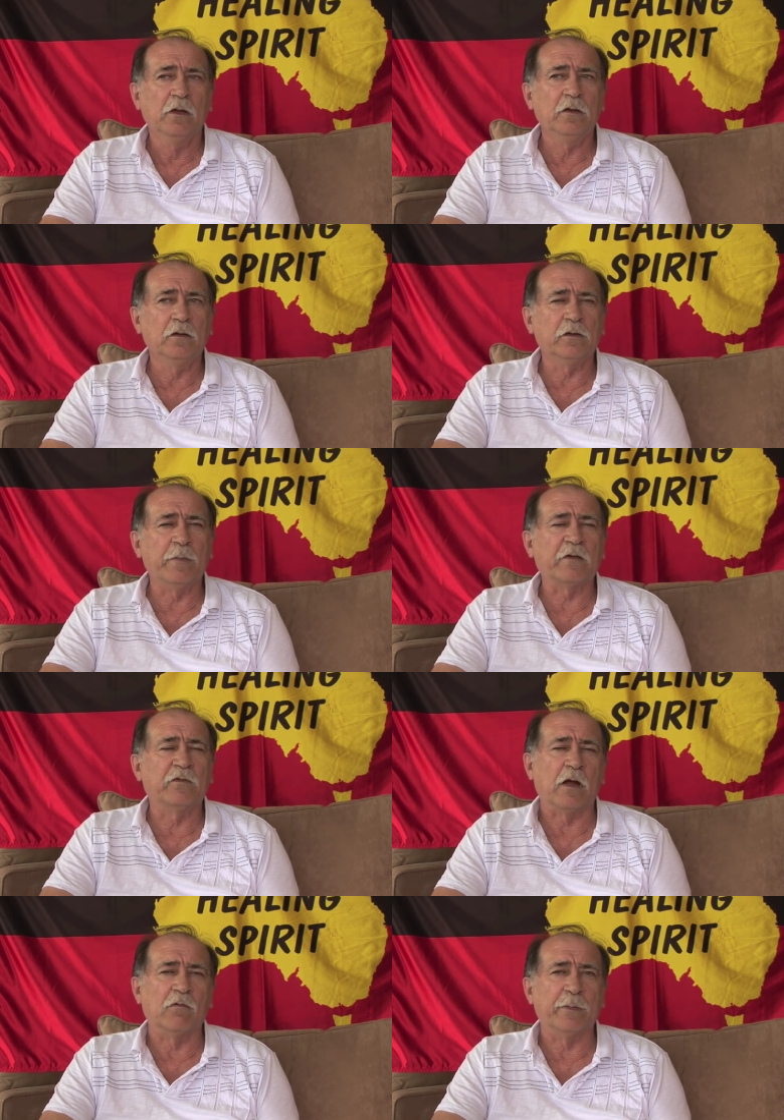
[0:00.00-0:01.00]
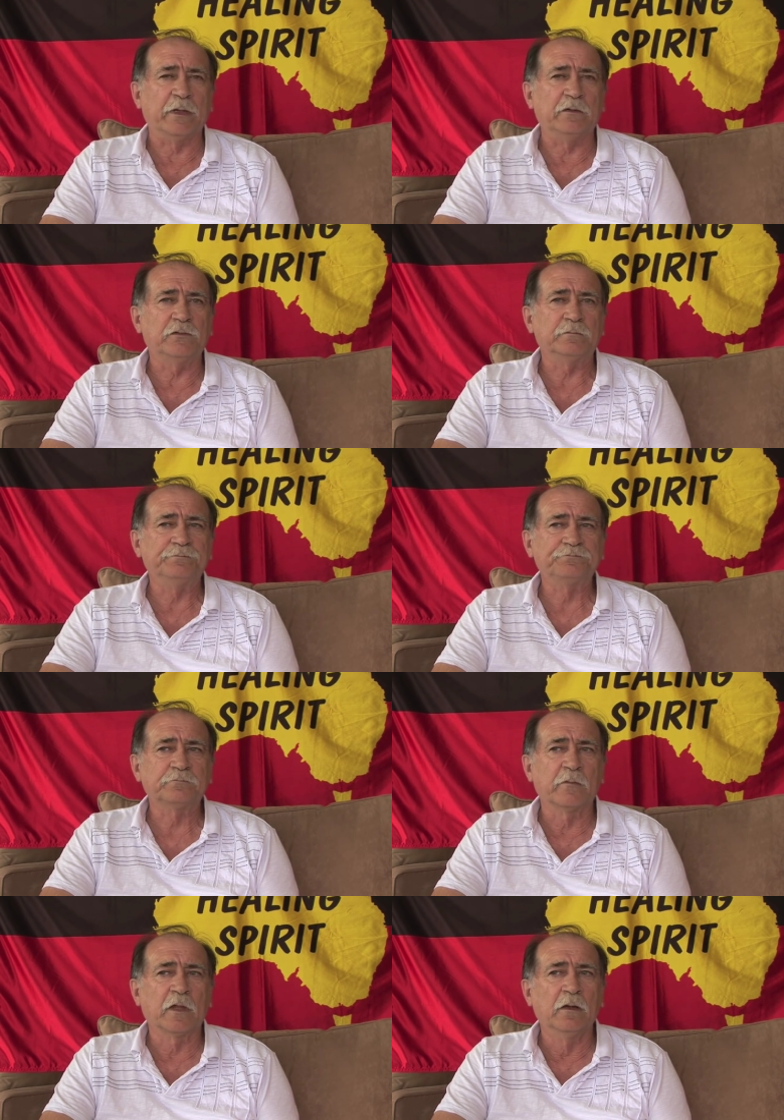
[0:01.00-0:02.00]
You look at the Bach flower remedies,
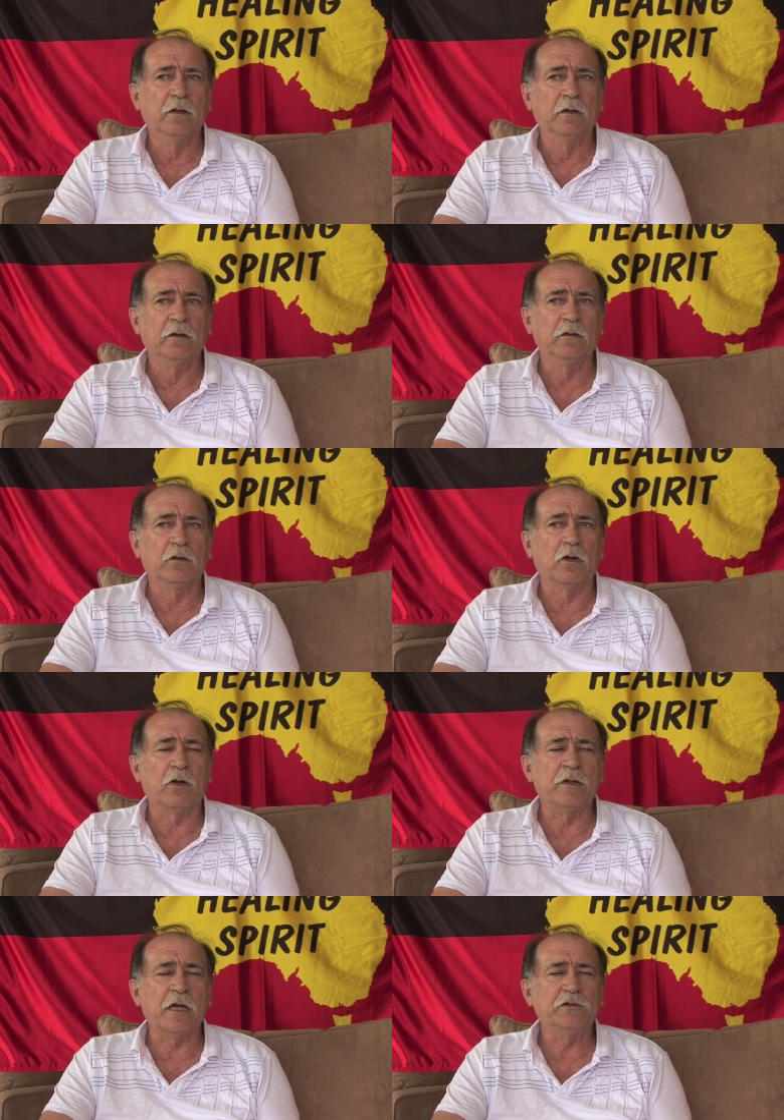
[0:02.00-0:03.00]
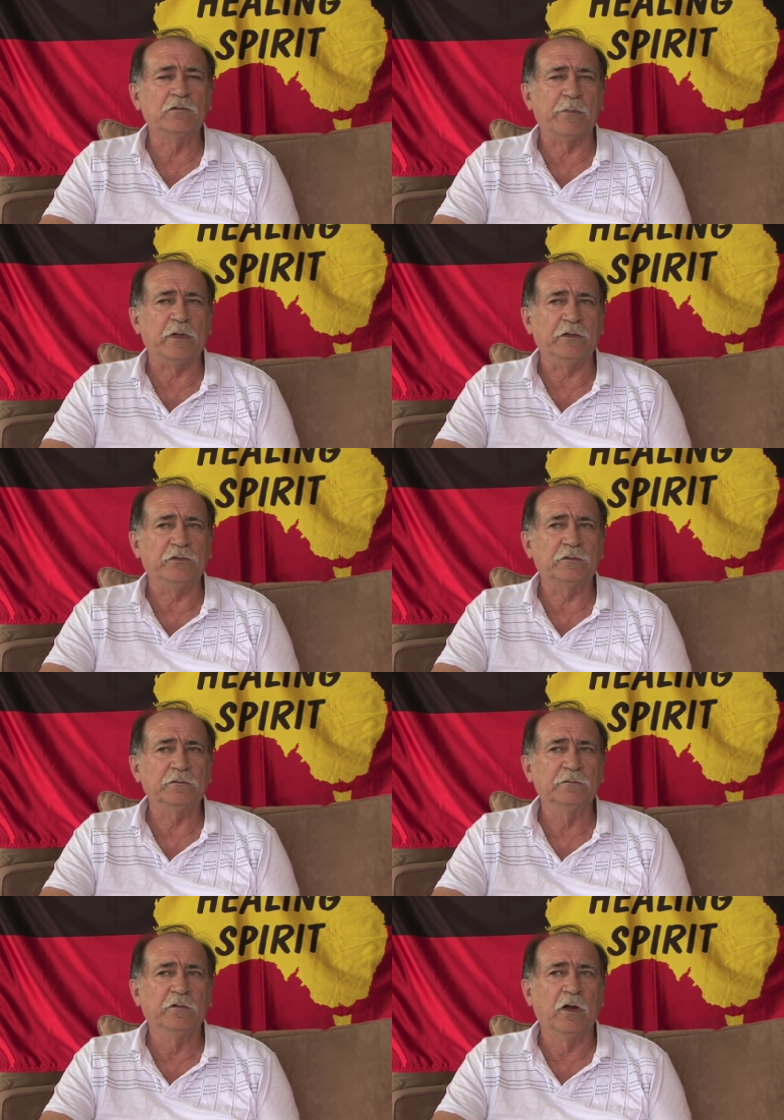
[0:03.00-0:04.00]
you look at a lot of nature remedies,
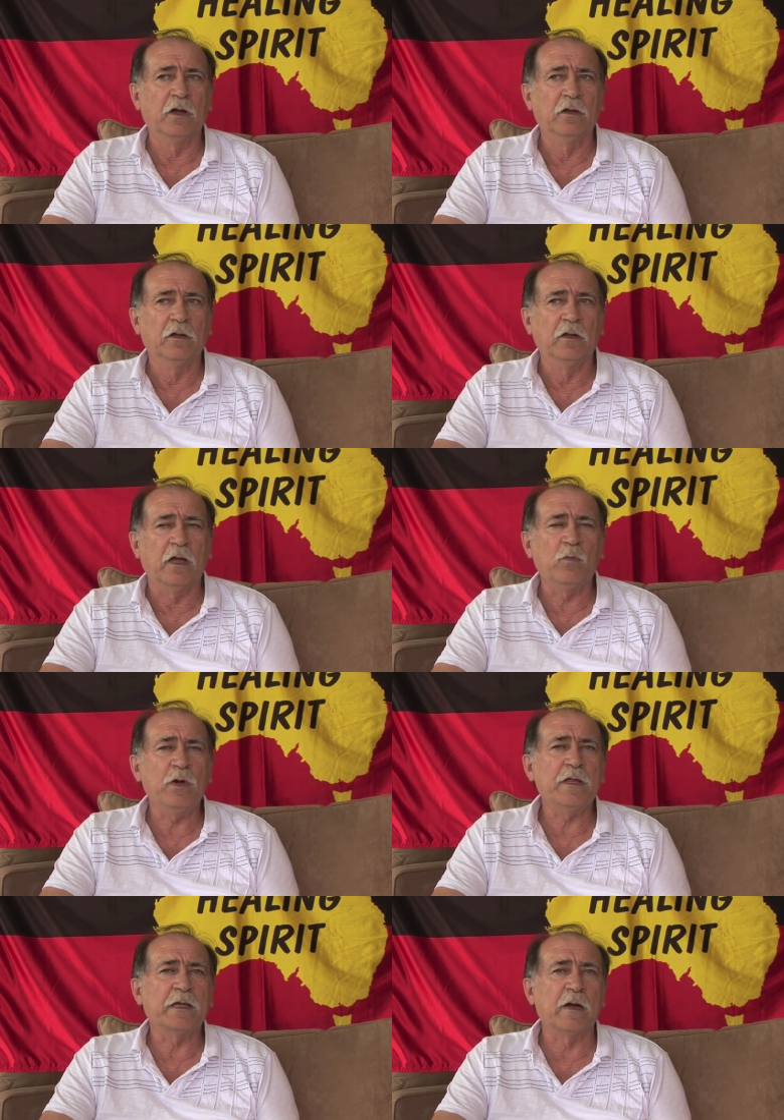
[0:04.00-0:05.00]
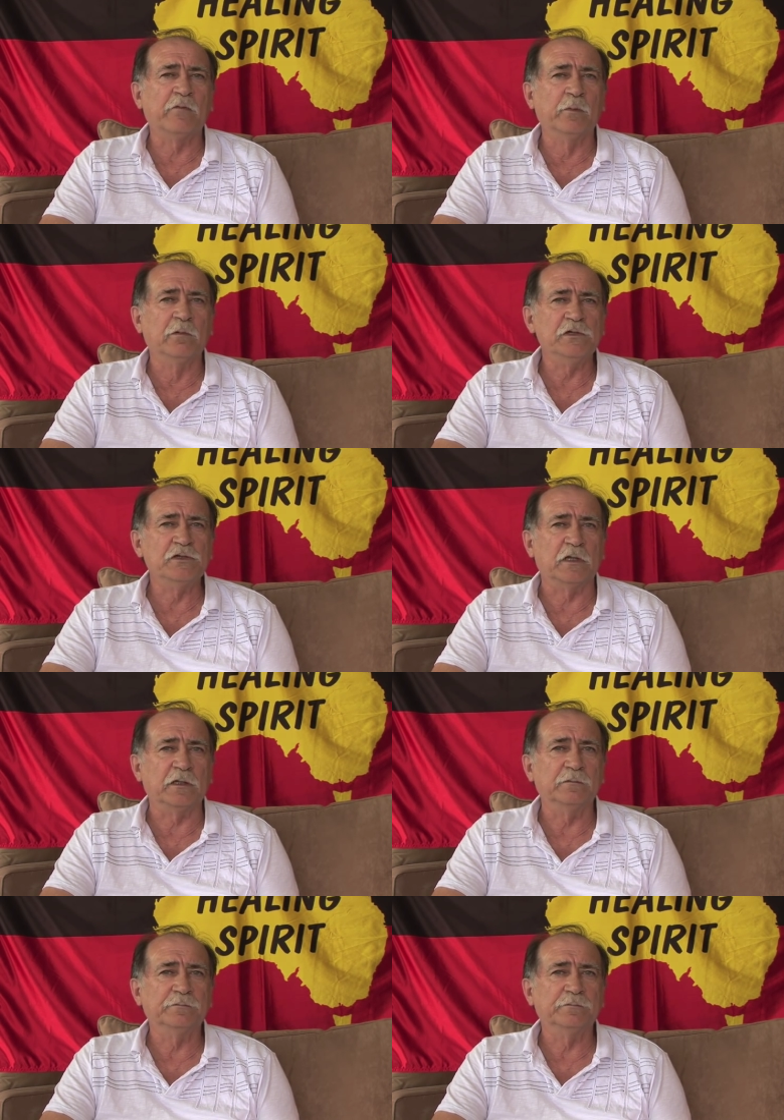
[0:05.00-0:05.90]
and where they come from originally.